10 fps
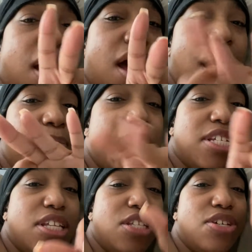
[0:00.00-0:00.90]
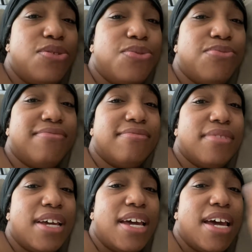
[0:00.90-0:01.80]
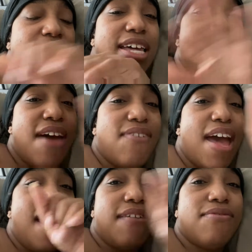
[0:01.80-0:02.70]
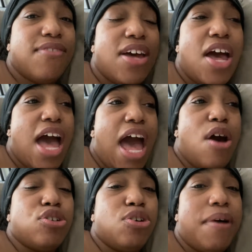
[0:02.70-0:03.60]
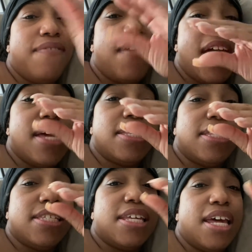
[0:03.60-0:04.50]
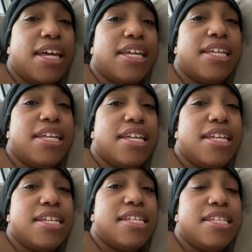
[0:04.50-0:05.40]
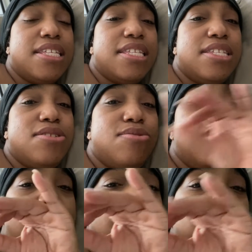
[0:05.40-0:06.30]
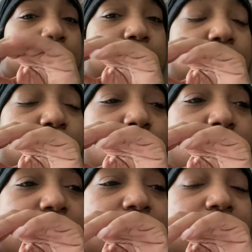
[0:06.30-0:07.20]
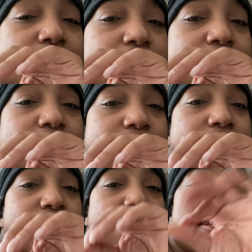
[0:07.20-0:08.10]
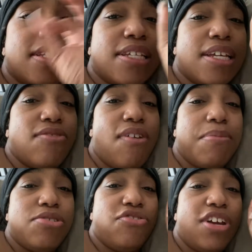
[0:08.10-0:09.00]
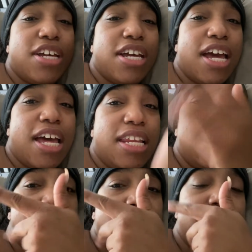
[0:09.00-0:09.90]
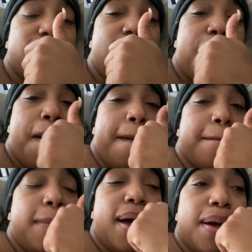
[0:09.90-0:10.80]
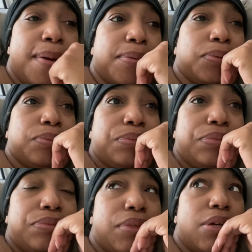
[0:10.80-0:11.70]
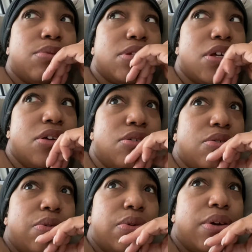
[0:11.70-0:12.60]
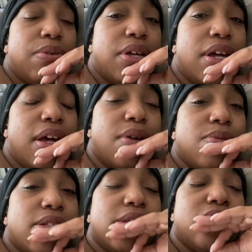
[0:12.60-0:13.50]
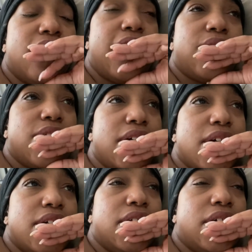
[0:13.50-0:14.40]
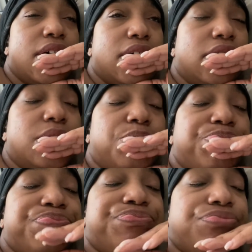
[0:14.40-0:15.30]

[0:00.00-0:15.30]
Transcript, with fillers: I mixed the two, half and half. I'll show my face, two-step for a second, grab a drink, and leave. But it was cute. It, it was crowded. Um,